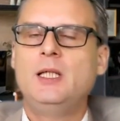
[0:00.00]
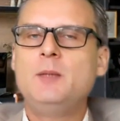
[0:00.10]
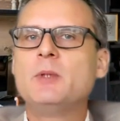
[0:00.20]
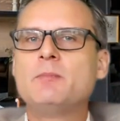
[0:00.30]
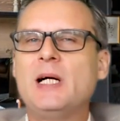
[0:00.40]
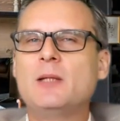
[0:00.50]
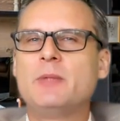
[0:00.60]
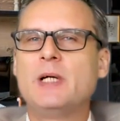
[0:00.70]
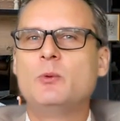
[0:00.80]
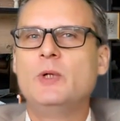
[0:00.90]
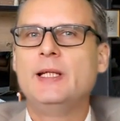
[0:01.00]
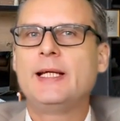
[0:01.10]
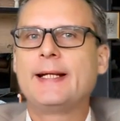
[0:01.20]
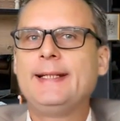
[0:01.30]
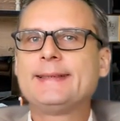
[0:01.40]
Keep in mind, by the way,
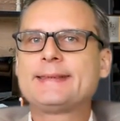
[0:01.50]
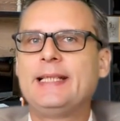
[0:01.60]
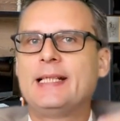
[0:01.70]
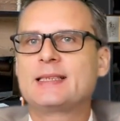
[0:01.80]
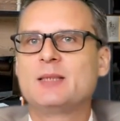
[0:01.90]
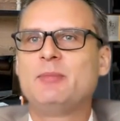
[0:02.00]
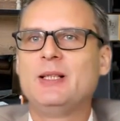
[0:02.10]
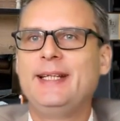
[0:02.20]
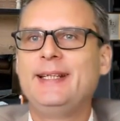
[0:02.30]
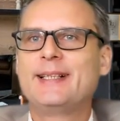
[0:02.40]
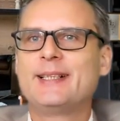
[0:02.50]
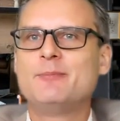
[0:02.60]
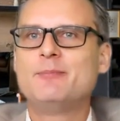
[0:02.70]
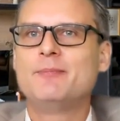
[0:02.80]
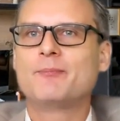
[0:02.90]
that it is taxable
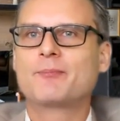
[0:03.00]
income